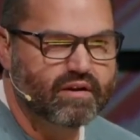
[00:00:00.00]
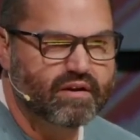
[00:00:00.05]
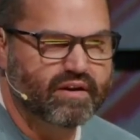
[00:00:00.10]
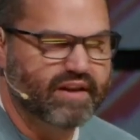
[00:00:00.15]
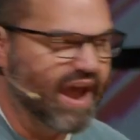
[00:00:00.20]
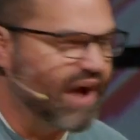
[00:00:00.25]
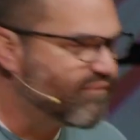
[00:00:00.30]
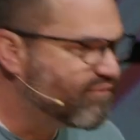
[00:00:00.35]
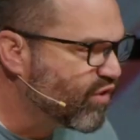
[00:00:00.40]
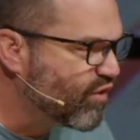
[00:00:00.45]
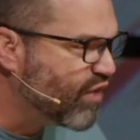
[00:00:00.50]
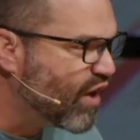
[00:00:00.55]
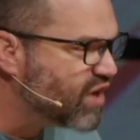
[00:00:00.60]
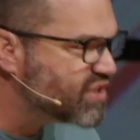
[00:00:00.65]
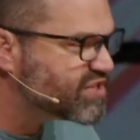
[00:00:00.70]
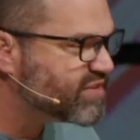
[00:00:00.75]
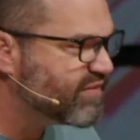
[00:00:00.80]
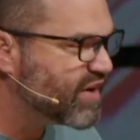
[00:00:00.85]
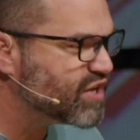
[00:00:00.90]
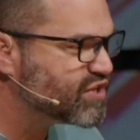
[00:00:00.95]
Now, for
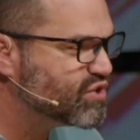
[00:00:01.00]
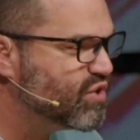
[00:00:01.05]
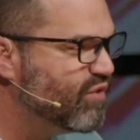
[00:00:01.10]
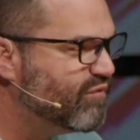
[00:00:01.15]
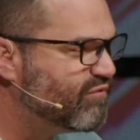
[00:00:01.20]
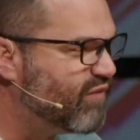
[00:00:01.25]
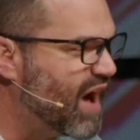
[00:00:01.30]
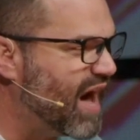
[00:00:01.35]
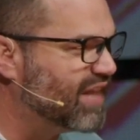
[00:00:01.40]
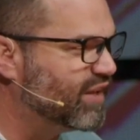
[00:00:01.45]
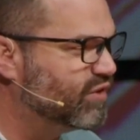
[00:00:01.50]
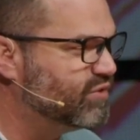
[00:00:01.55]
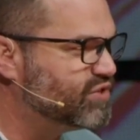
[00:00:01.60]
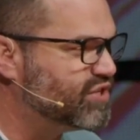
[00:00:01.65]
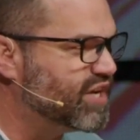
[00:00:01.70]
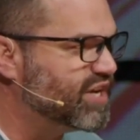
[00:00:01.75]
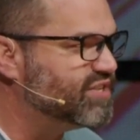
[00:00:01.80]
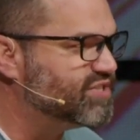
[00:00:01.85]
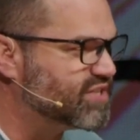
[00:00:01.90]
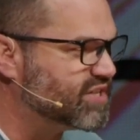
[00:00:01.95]
those of us who follow
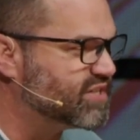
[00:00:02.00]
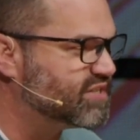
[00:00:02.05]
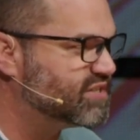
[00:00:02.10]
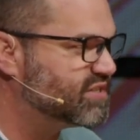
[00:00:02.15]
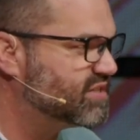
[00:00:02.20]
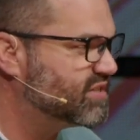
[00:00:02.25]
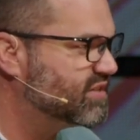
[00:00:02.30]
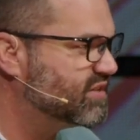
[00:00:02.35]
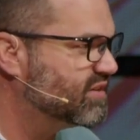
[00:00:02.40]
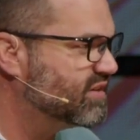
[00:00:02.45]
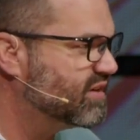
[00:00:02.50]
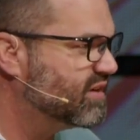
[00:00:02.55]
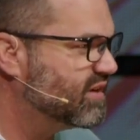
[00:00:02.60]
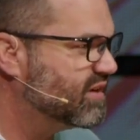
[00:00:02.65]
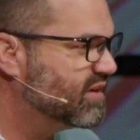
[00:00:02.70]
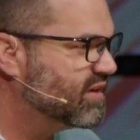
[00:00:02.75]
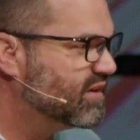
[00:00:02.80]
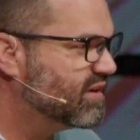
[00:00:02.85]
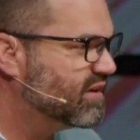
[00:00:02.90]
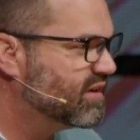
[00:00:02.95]
Jesus,
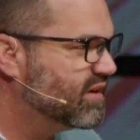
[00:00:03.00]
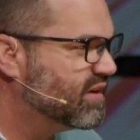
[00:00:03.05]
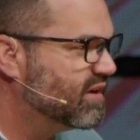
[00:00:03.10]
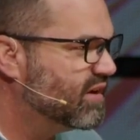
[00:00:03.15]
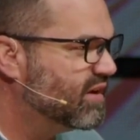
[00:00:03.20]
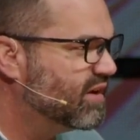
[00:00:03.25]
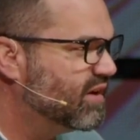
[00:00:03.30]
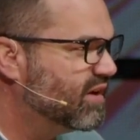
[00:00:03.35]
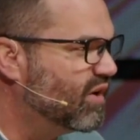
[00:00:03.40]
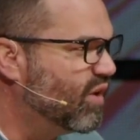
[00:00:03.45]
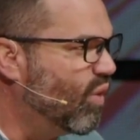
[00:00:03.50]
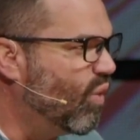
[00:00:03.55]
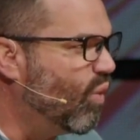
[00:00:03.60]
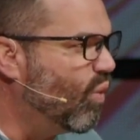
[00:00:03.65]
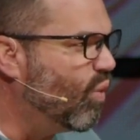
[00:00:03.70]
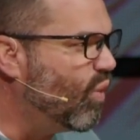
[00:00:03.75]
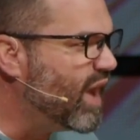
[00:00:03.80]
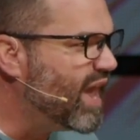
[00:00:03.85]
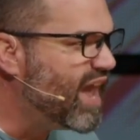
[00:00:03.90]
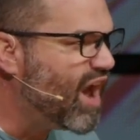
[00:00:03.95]

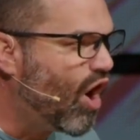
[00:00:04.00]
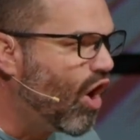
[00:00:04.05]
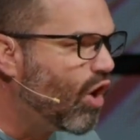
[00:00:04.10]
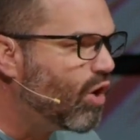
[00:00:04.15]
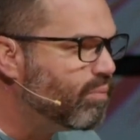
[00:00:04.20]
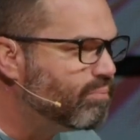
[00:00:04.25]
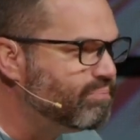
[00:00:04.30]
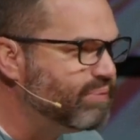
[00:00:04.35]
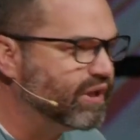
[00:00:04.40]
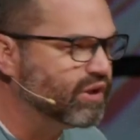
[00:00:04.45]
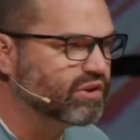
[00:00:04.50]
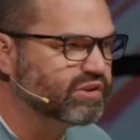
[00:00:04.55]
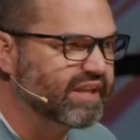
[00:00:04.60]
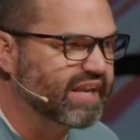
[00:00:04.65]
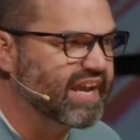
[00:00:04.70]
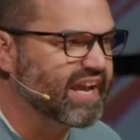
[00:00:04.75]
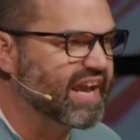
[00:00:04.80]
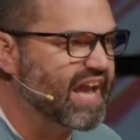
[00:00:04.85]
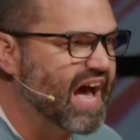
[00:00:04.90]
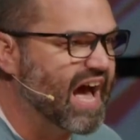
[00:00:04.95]
we are
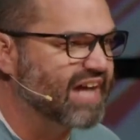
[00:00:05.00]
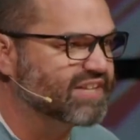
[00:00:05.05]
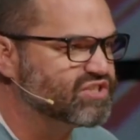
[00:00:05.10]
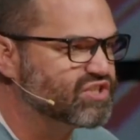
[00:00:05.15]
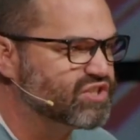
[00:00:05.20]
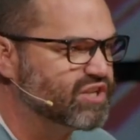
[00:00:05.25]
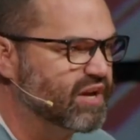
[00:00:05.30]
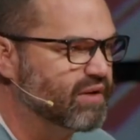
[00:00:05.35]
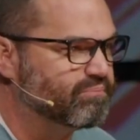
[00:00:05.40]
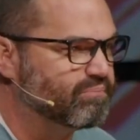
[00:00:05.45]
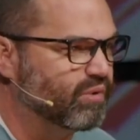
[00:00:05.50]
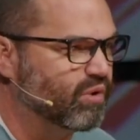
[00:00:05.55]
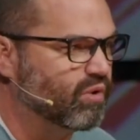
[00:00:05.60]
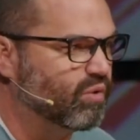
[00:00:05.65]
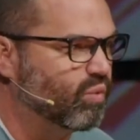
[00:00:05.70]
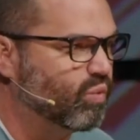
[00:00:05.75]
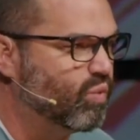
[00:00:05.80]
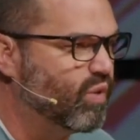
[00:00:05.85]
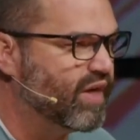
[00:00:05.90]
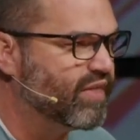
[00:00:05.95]
building God's temple
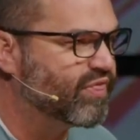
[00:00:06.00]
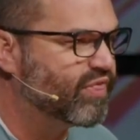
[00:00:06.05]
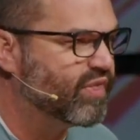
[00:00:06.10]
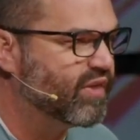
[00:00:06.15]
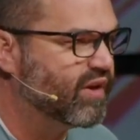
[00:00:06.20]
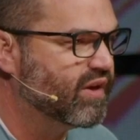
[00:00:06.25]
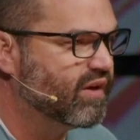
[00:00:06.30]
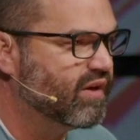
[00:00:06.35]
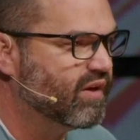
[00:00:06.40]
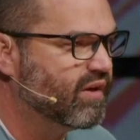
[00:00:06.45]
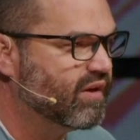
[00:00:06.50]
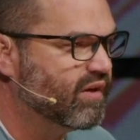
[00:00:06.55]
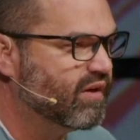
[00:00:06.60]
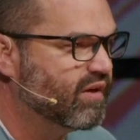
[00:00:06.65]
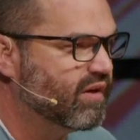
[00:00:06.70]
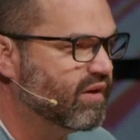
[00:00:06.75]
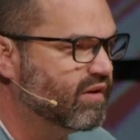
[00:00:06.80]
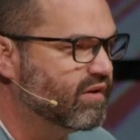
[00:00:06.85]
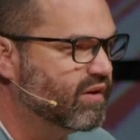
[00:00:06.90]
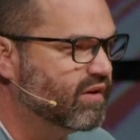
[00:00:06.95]
with
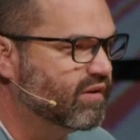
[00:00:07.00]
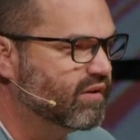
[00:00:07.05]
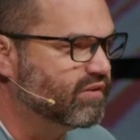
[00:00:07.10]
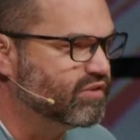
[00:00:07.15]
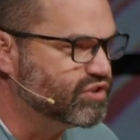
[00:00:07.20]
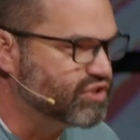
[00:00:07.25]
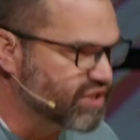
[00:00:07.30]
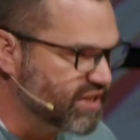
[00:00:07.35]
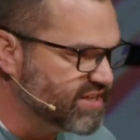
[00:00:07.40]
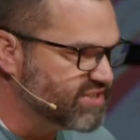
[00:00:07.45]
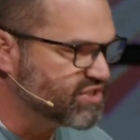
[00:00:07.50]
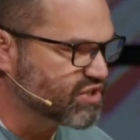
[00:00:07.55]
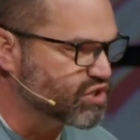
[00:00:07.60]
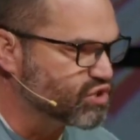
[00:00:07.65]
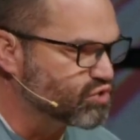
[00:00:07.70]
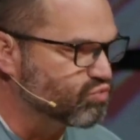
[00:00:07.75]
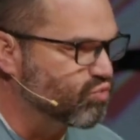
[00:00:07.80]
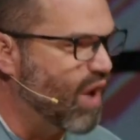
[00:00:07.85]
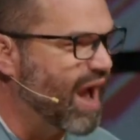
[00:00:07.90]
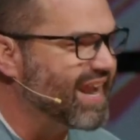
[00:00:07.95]

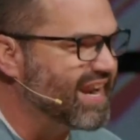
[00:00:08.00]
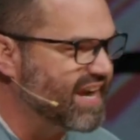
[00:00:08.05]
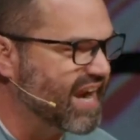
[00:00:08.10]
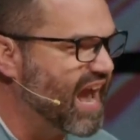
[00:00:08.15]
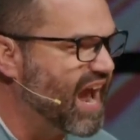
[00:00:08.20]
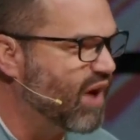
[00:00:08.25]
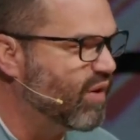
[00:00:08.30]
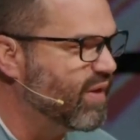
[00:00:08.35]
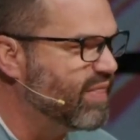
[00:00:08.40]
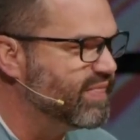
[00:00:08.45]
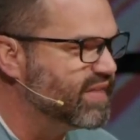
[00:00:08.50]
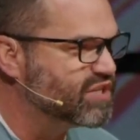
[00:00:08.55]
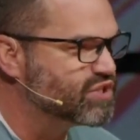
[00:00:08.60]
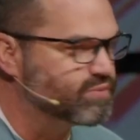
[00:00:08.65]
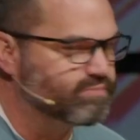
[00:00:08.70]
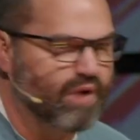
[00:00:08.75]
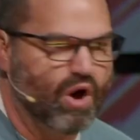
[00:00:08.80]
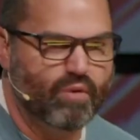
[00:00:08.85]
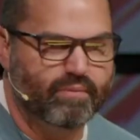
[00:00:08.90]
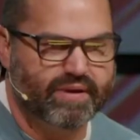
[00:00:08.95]
Jesus right now in this
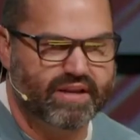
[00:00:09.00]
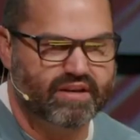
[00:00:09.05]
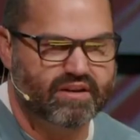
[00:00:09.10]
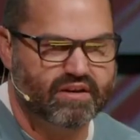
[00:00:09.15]
moment.